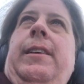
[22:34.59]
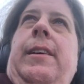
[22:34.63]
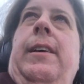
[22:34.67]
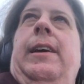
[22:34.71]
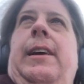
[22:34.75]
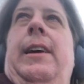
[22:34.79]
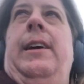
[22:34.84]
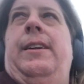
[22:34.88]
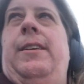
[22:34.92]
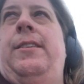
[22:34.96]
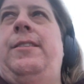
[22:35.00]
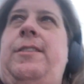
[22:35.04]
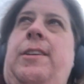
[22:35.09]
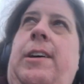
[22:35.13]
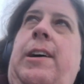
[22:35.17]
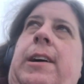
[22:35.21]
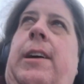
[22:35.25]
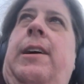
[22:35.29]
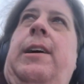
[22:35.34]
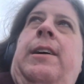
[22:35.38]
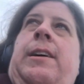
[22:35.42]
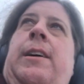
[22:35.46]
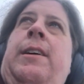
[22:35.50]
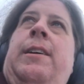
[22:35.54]
And
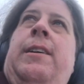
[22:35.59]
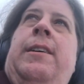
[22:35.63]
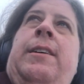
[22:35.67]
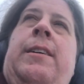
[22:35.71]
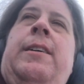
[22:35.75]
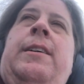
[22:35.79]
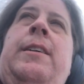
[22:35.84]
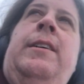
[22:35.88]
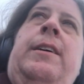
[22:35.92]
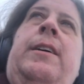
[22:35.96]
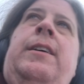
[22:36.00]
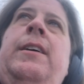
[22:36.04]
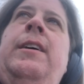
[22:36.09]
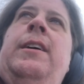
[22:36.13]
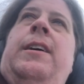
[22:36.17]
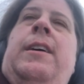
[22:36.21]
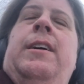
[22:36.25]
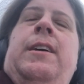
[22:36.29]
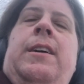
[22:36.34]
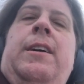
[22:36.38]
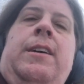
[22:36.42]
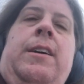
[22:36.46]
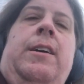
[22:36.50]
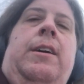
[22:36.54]
uh,
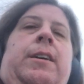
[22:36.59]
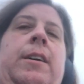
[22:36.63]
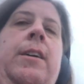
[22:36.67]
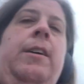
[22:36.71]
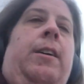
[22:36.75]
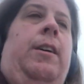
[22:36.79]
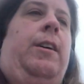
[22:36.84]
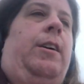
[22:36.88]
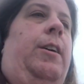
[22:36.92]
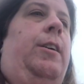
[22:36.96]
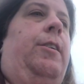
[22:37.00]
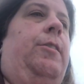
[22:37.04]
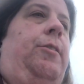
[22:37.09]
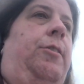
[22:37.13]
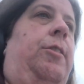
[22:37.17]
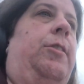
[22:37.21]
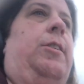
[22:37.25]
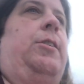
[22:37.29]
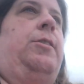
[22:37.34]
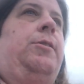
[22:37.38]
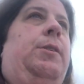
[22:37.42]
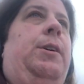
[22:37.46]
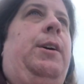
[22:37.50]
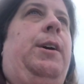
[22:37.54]

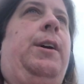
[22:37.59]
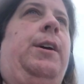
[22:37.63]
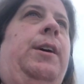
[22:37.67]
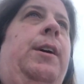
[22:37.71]
also,